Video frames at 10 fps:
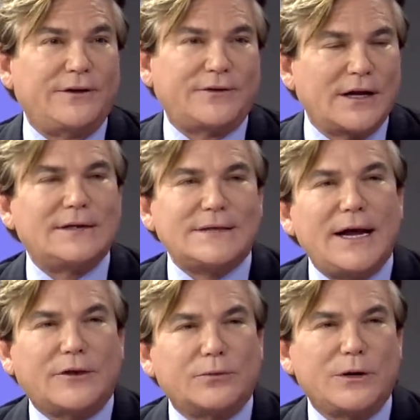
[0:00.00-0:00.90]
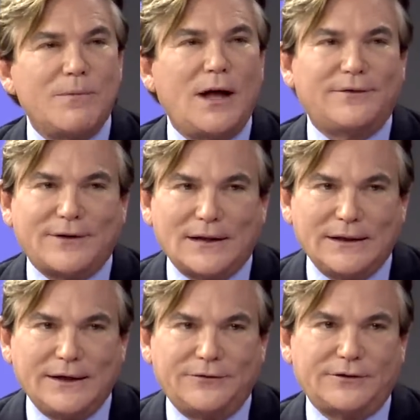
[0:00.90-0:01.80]
It's going to take three months at
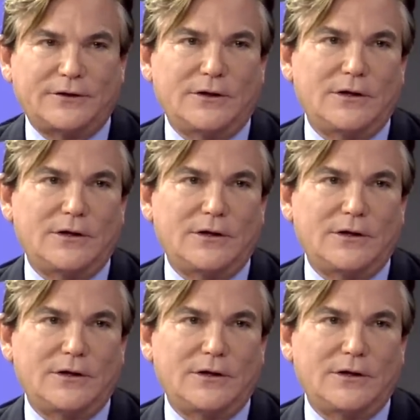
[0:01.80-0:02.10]
least,